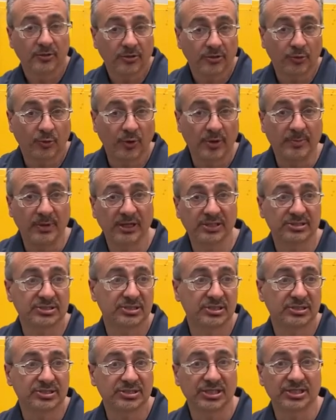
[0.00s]
Three months,
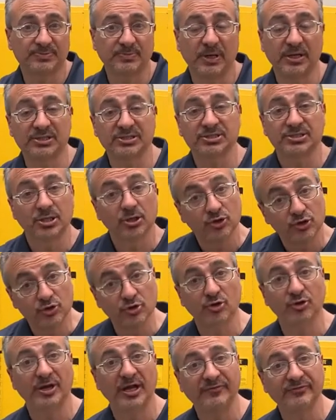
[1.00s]
six months, you
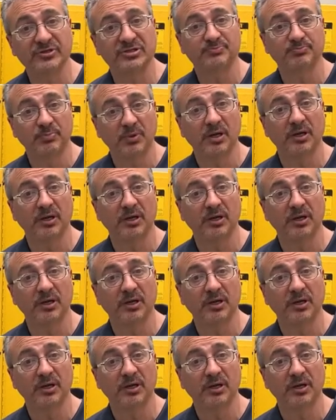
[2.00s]
could have this